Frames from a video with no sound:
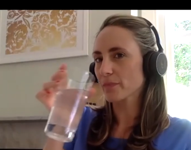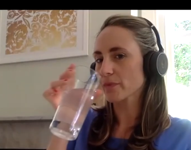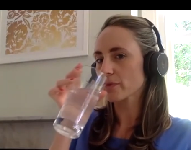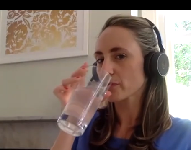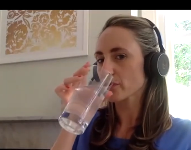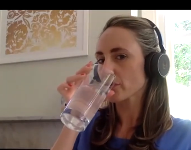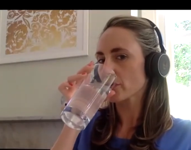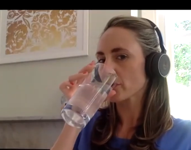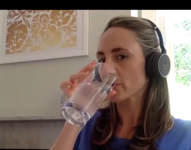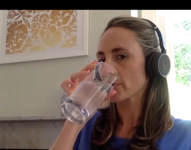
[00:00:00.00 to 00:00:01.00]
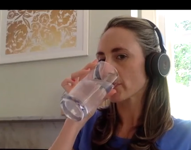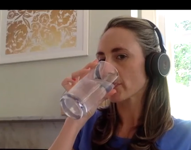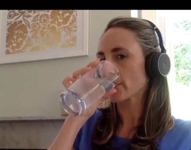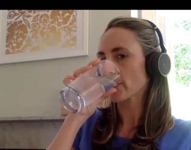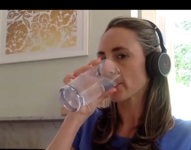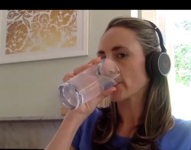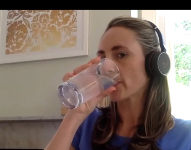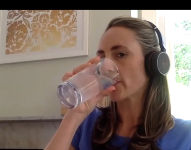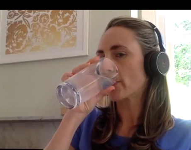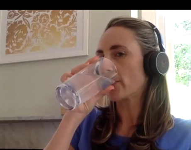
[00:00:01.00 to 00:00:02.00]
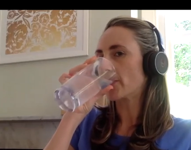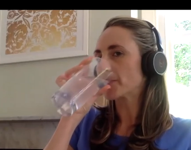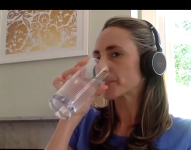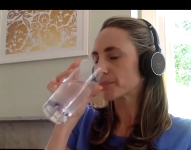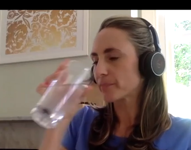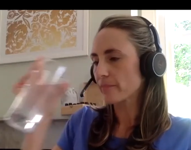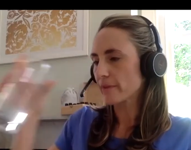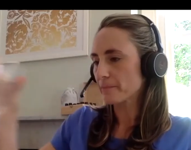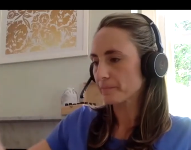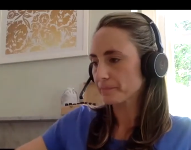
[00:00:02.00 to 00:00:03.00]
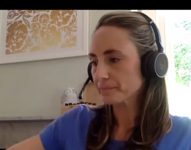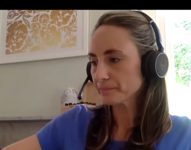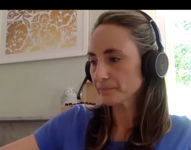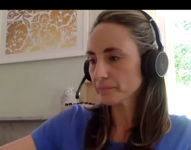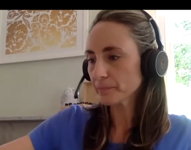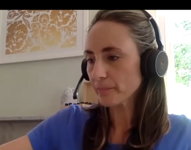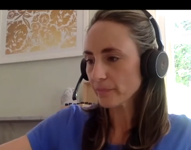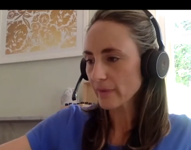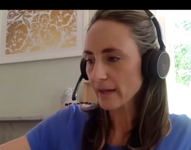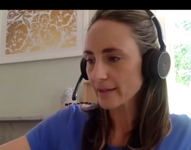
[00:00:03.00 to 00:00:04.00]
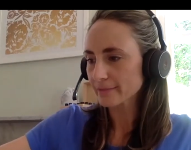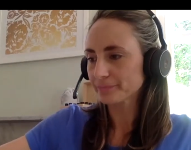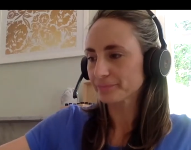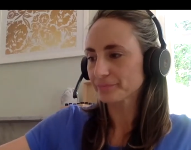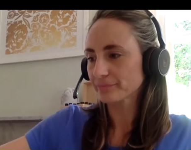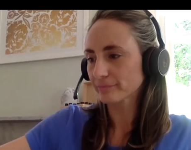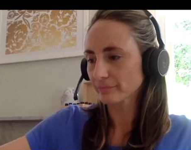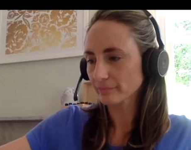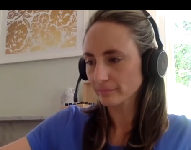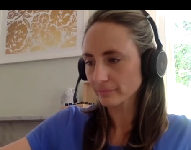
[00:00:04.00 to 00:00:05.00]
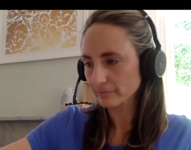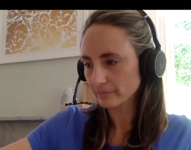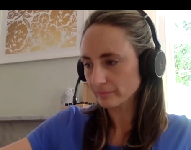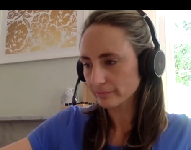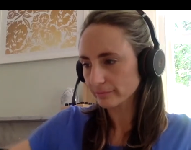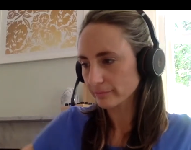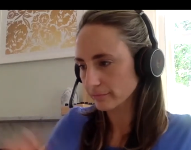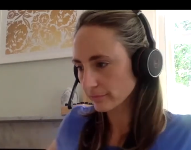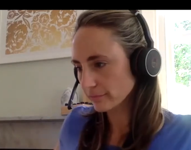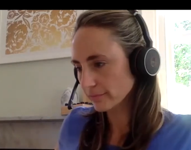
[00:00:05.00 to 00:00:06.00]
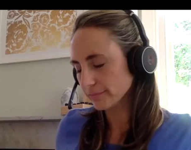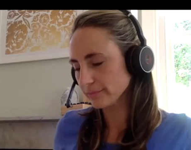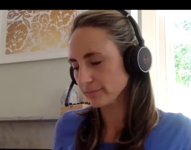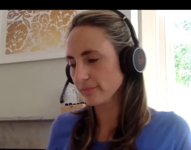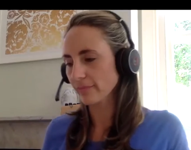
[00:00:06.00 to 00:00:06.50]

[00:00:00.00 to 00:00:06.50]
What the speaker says: (silence)